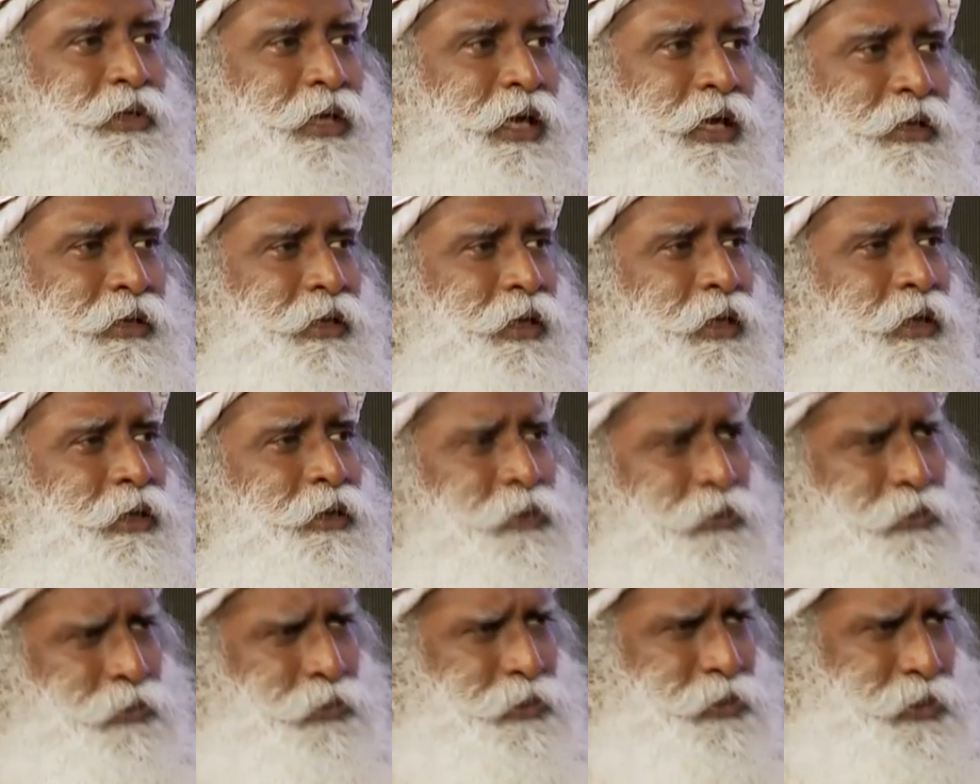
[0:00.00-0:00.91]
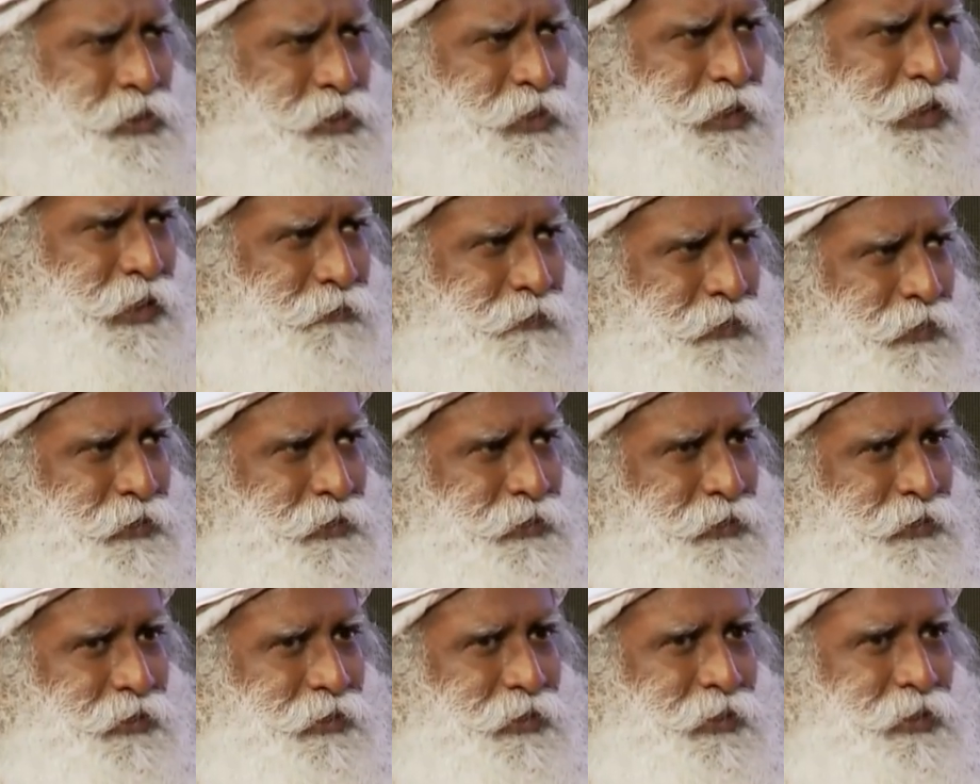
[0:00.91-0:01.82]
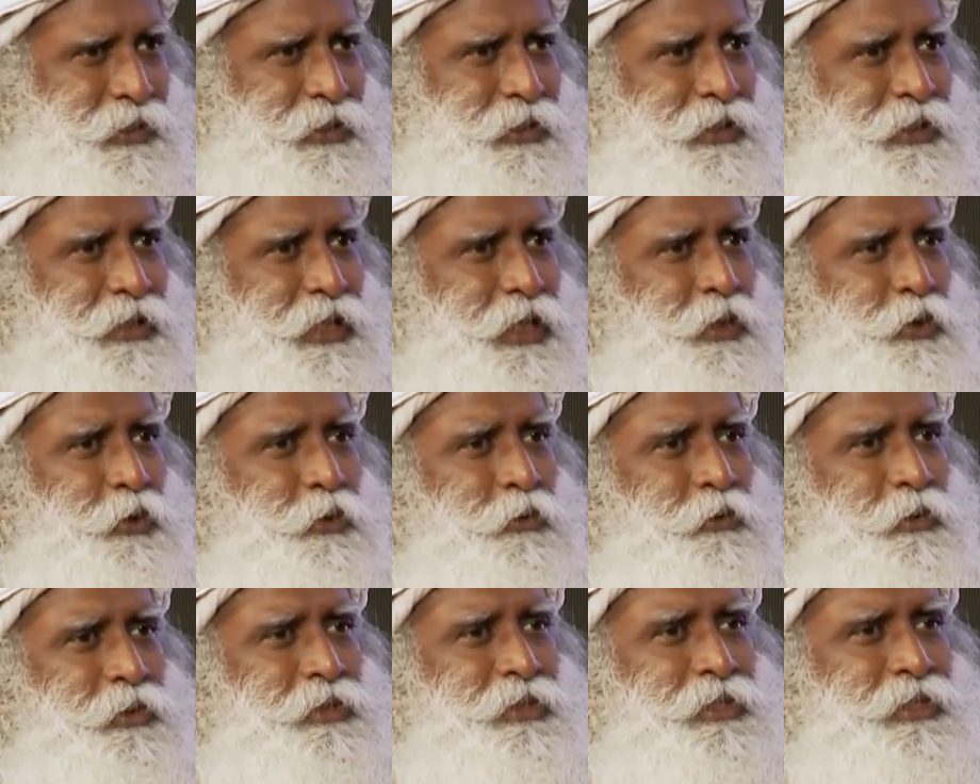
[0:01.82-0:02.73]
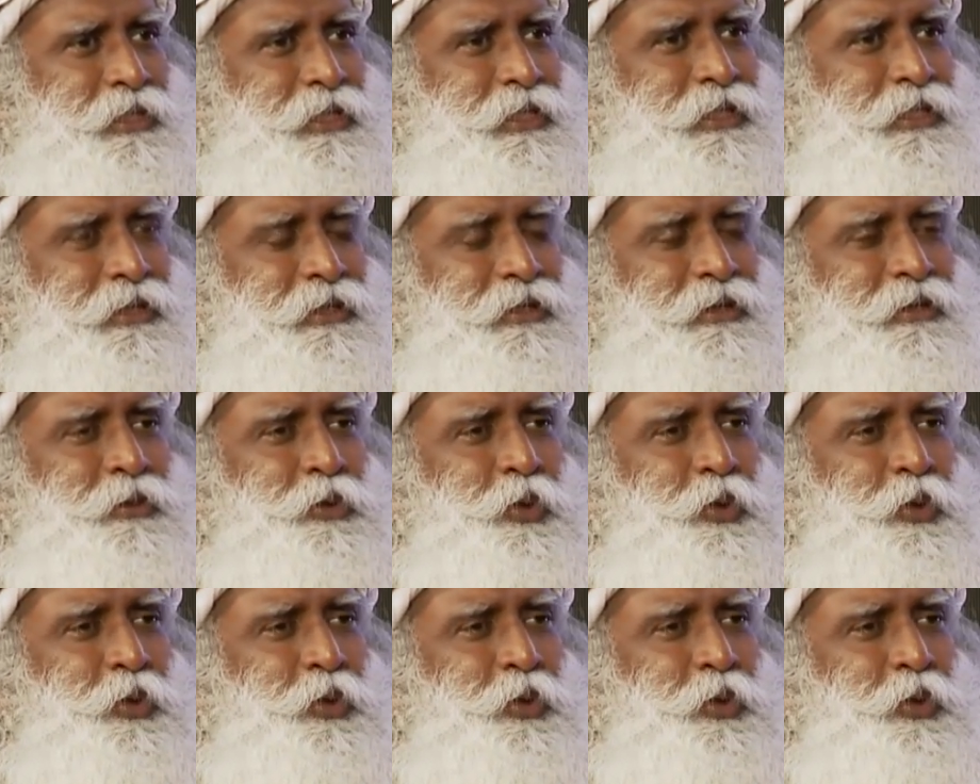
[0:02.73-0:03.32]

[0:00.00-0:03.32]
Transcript: that, you're just loving, then you will see